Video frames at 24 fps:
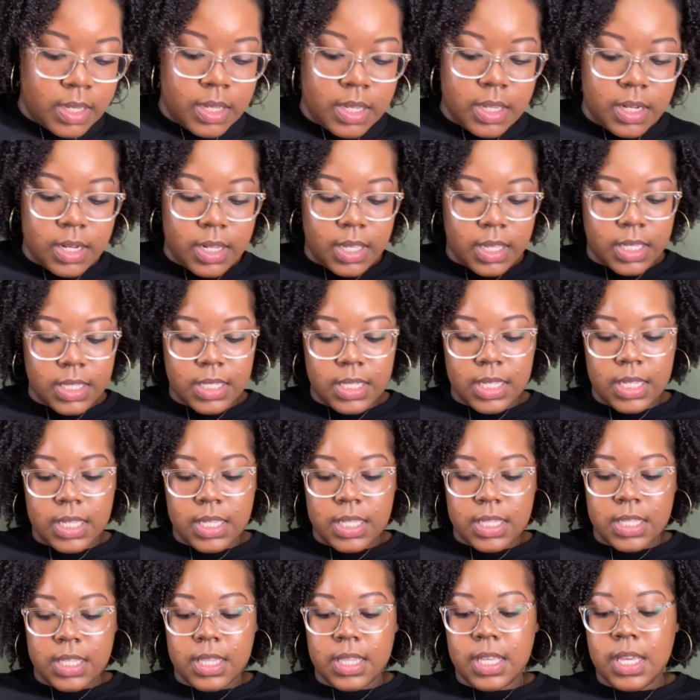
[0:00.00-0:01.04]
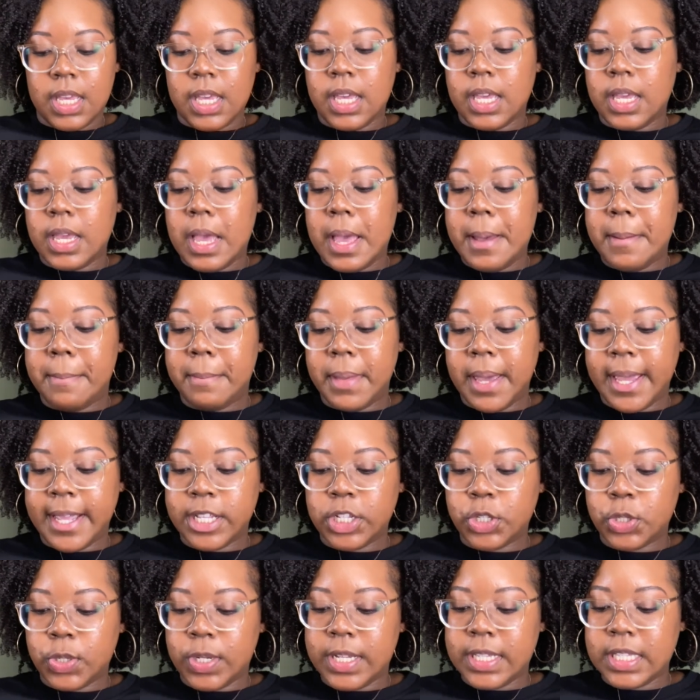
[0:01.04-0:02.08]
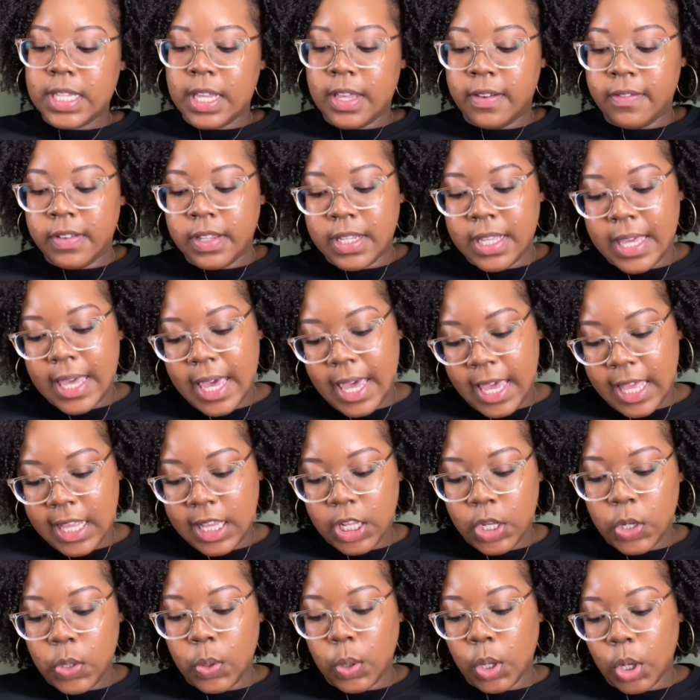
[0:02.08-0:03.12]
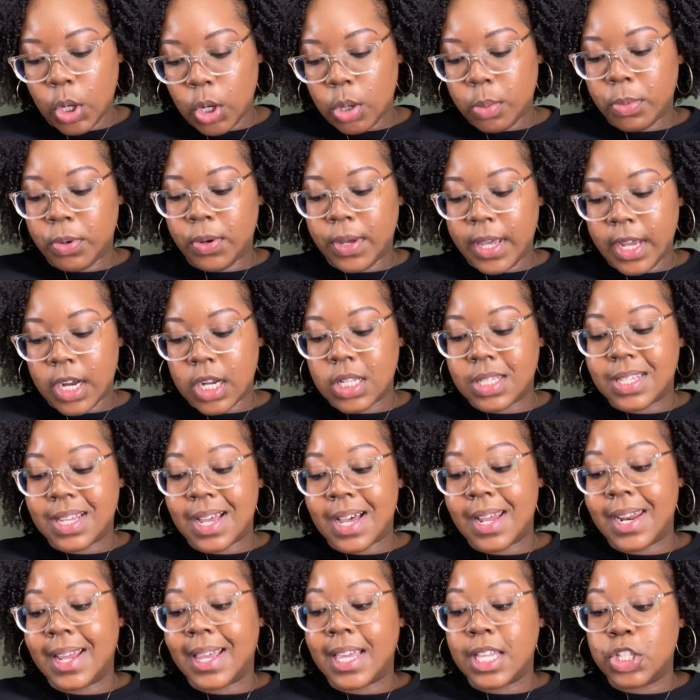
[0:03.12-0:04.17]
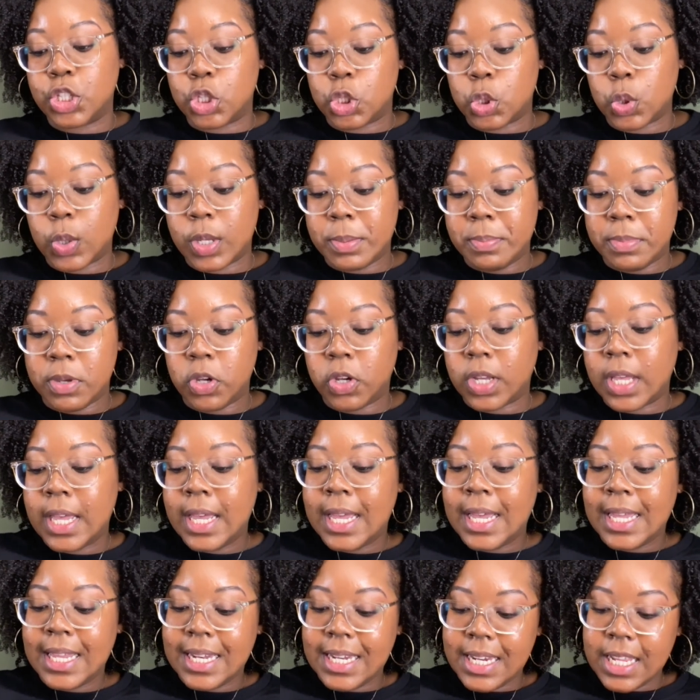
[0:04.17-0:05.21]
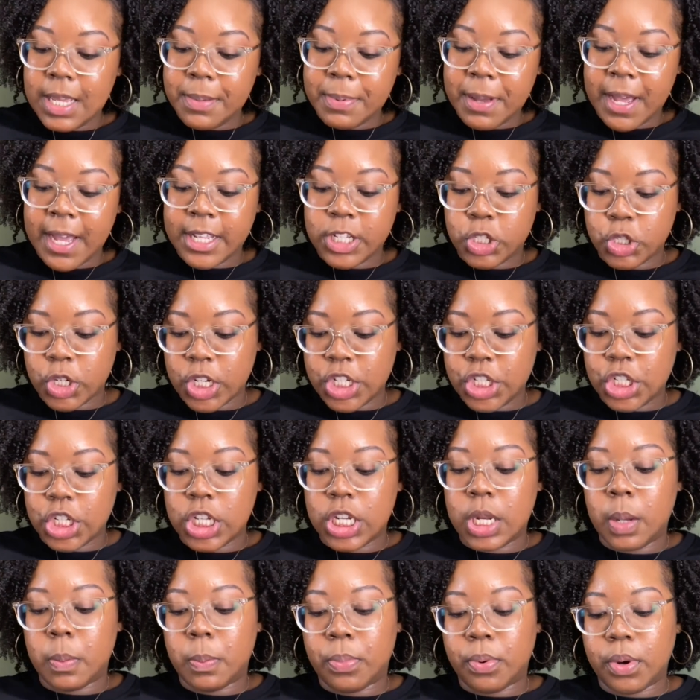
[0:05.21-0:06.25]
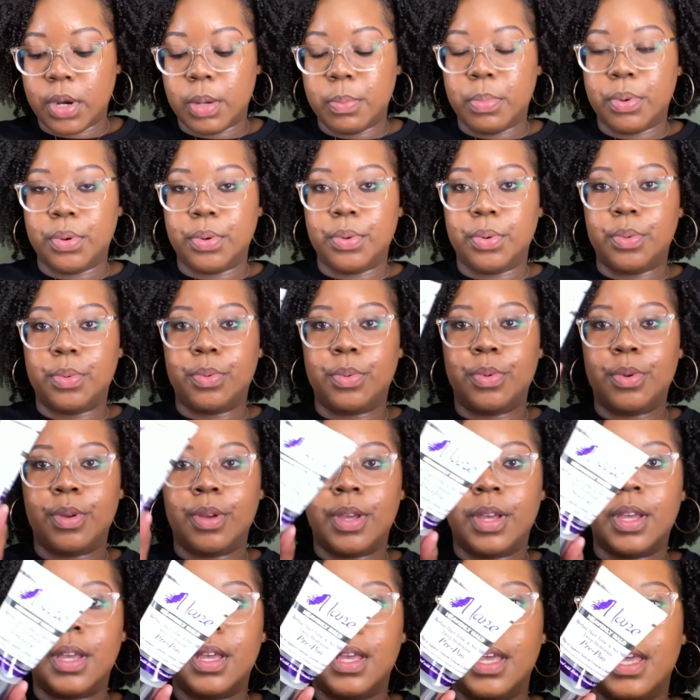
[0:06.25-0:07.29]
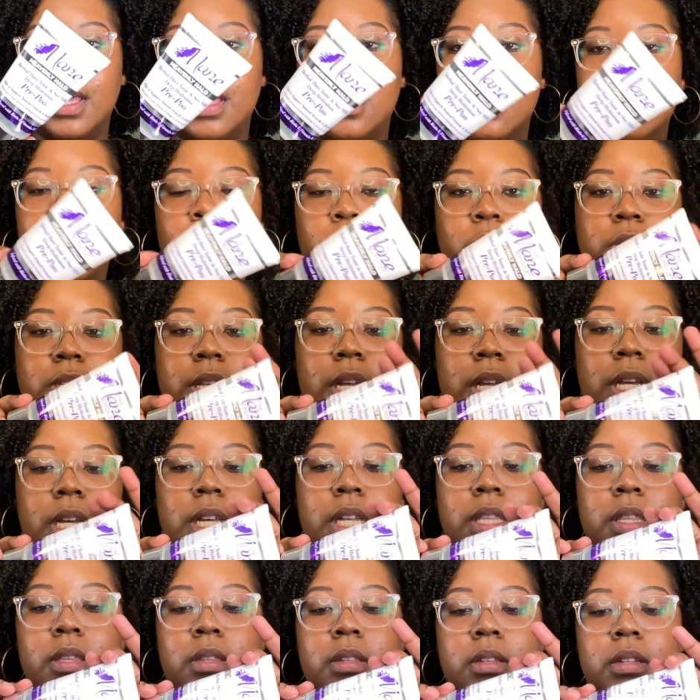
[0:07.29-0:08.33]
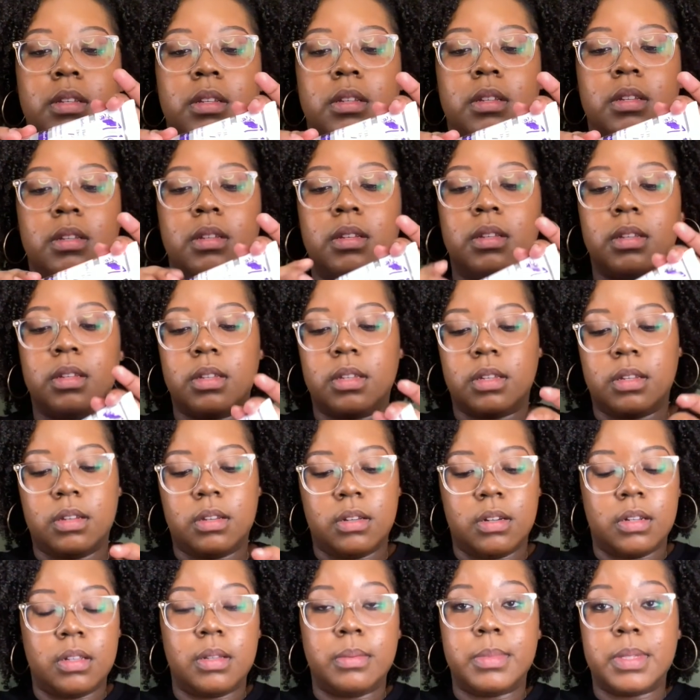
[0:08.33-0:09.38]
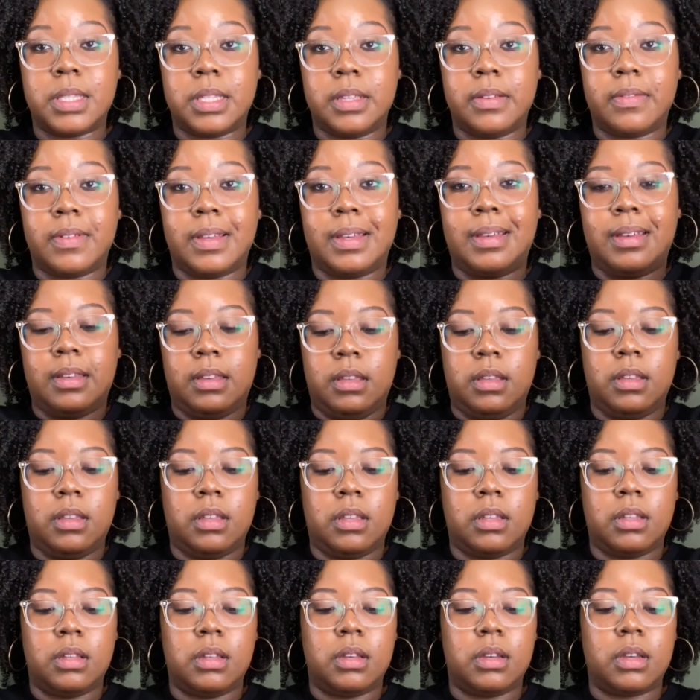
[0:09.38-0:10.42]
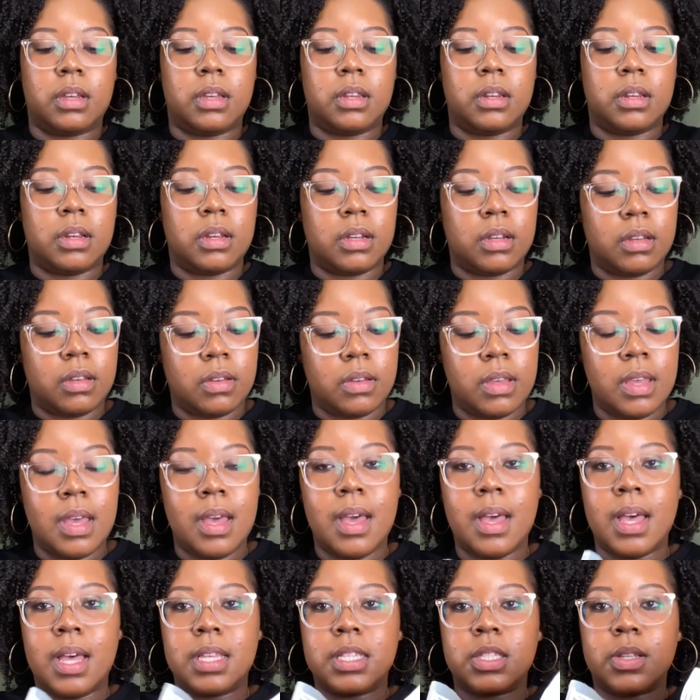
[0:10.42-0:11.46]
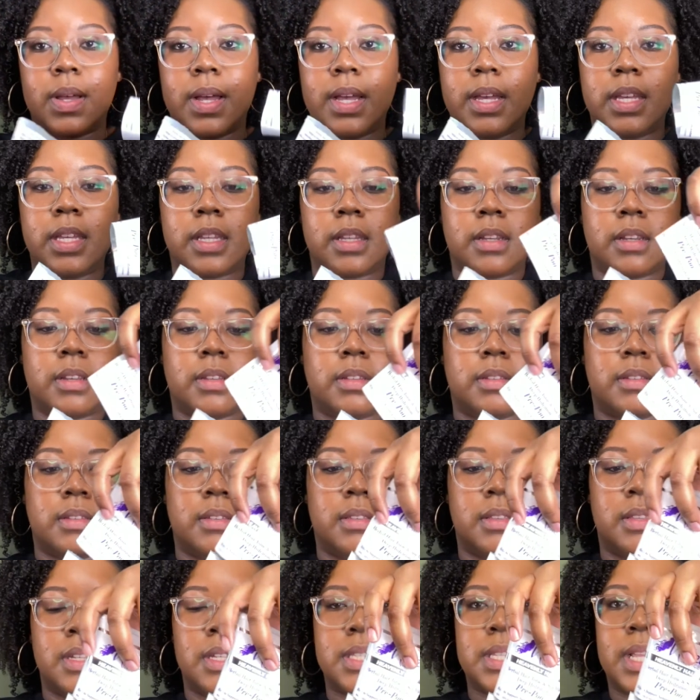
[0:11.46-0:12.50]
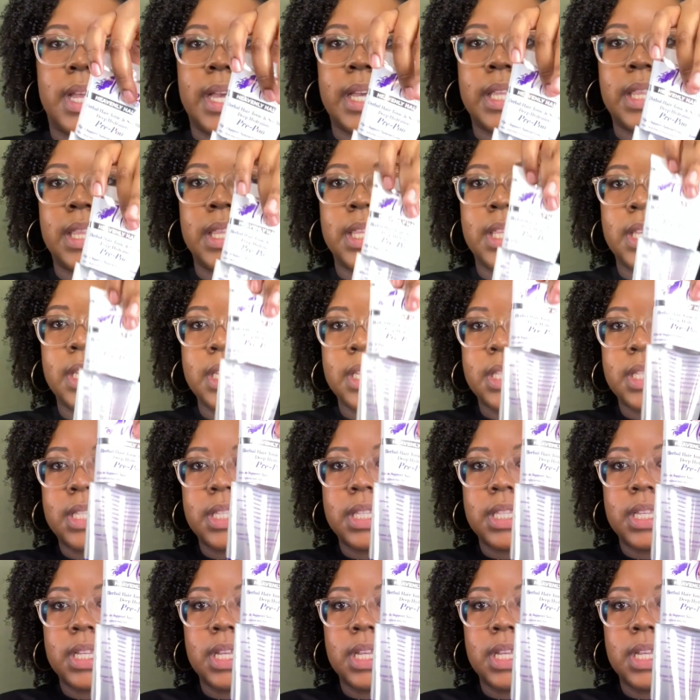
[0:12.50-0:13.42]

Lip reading: Next is the Main Choice Heavenly Halo Herbal Hair Tonic and Soy Milk Deep Hydration Pre-Poo. And of course I cut the, hold on, let me see if I, okay, there we go. So it looks like this,